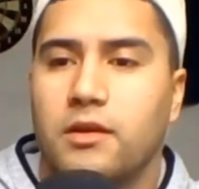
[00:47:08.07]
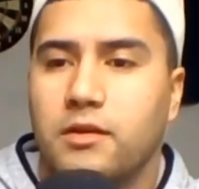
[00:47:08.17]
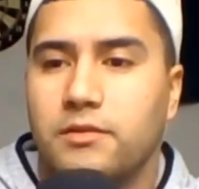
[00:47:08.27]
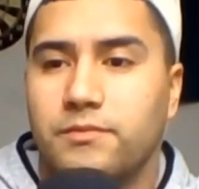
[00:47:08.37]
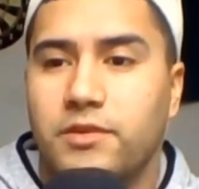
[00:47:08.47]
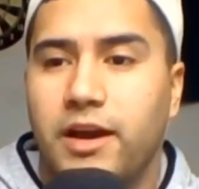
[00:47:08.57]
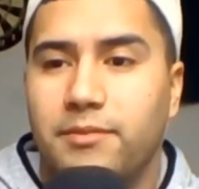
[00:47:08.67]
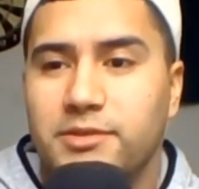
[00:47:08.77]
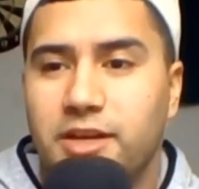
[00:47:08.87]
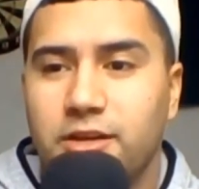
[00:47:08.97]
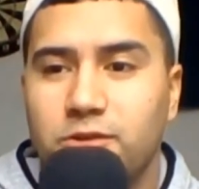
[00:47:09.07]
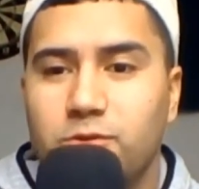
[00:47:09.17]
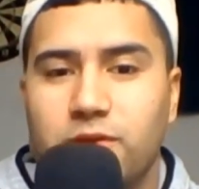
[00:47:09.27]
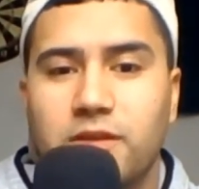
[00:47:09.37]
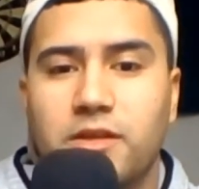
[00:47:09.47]
Yeah, I've been talking
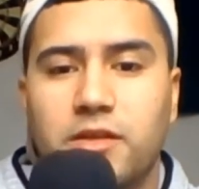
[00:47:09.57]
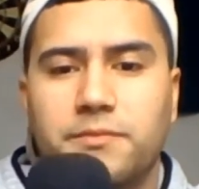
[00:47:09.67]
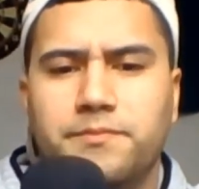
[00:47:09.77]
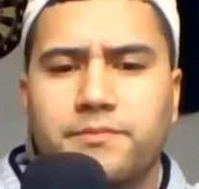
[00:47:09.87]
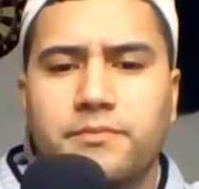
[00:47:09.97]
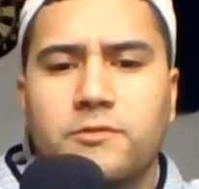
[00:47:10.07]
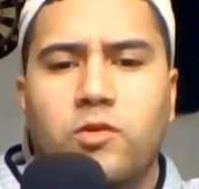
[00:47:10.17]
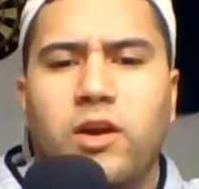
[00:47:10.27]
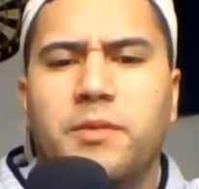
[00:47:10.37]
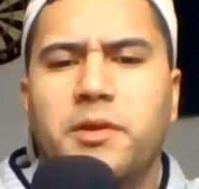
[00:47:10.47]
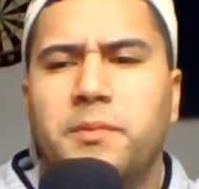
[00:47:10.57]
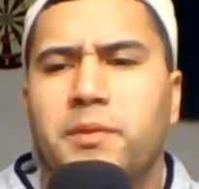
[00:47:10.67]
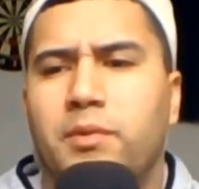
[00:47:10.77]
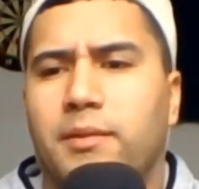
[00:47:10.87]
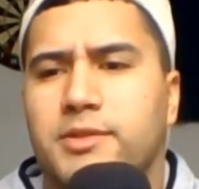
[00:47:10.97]
to quite a bit of
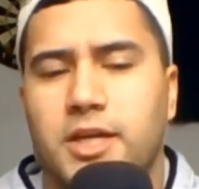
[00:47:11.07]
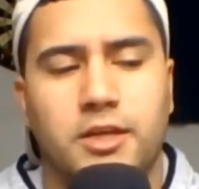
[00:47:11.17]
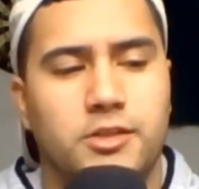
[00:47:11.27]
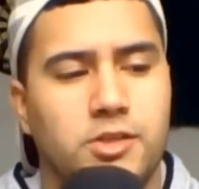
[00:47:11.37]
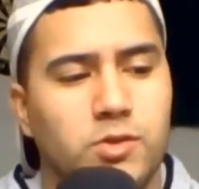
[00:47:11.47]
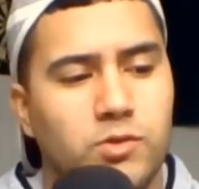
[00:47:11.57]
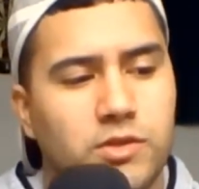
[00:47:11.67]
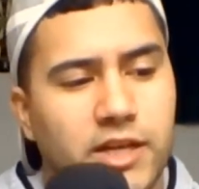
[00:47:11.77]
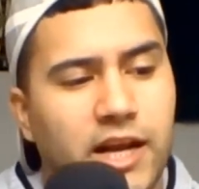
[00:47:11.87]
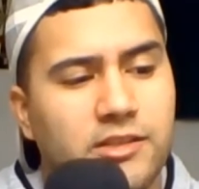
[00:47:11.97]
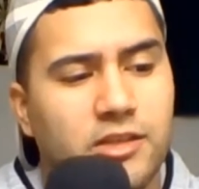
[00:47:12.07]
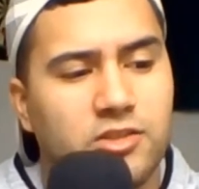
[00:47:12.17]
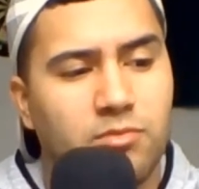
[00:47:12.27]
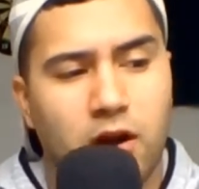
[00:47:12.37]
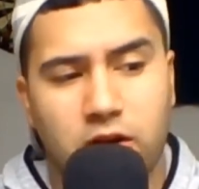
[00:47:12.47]
people. Today I talked to
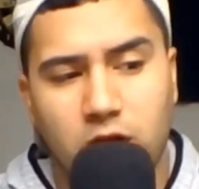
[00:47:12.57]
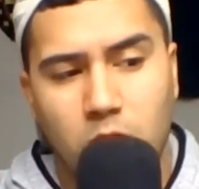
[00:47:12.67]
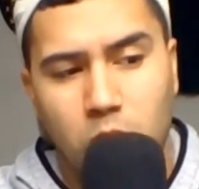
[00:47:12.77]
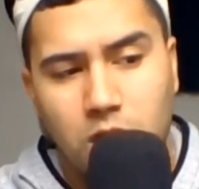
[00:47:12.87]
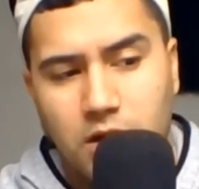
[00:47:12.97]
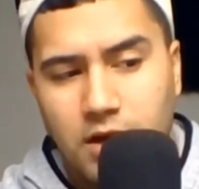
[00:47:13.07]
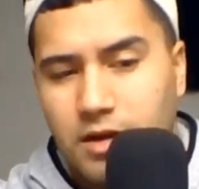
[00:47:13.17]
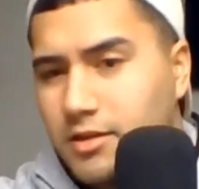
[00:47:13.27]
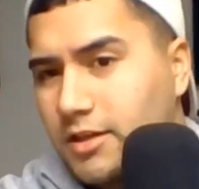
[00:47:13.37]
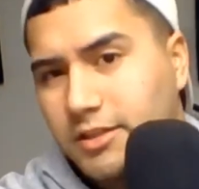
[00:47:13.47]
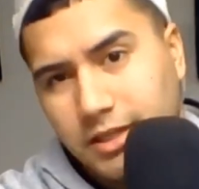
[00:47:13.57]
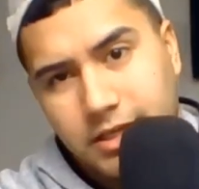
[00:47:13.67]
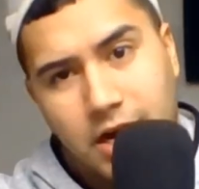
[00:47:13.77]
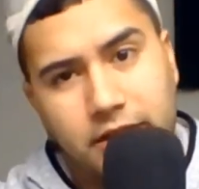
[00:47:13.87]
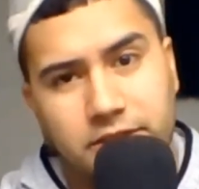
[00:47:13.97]
Marco, talking to
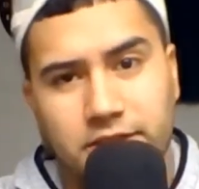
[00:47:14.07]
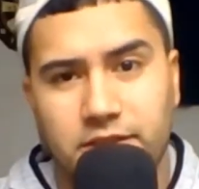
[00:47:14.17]
Adonis,